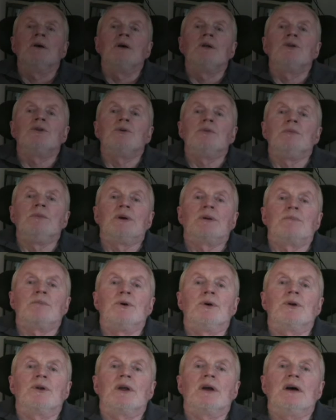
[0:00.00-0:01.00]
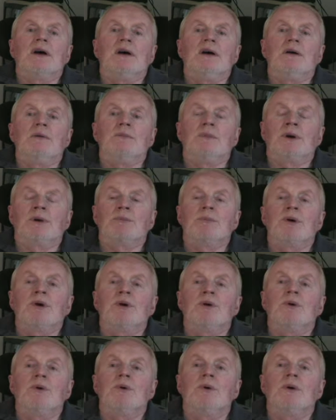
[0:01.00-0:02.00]
to McMurdo,
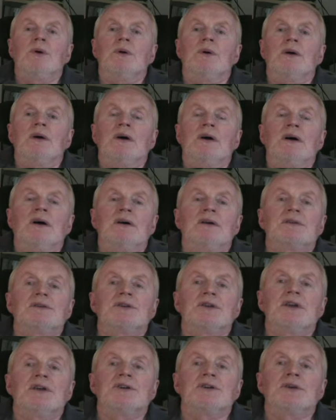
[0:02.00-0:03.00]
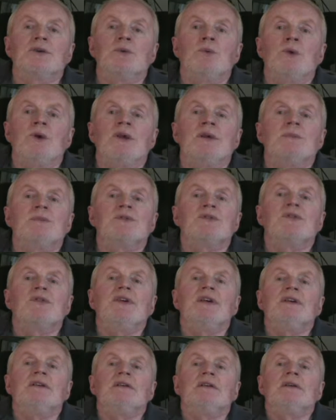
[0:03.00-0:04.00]
McMurdo uh, Station, Williams
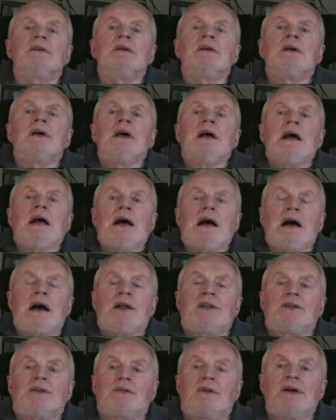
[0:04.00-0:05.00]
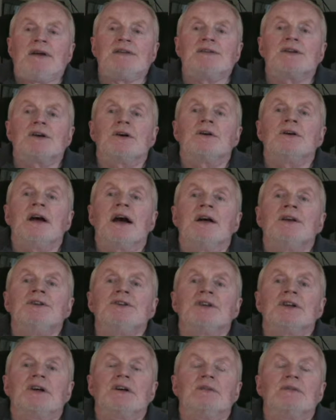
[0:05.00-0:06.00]
Field, on the Ross Ice
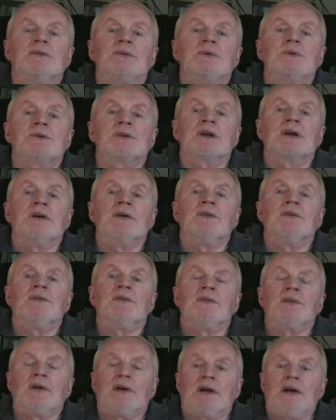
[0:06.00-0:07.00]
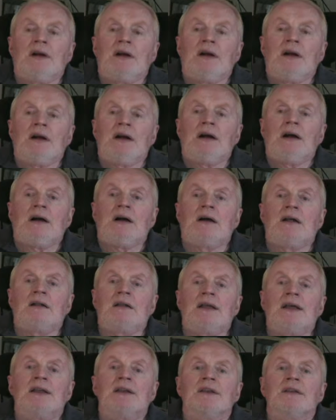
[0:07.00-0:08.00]
Shelf. It was a, a
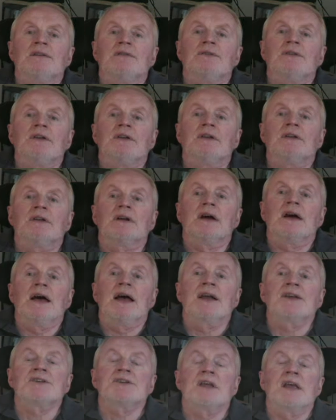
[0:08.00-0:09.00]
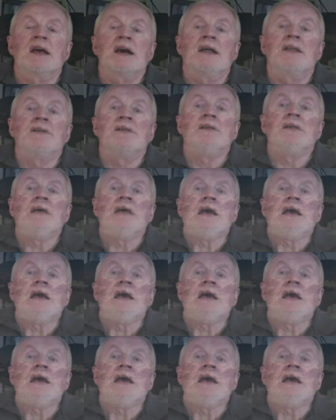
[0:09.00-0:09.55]
landing field uh, actually on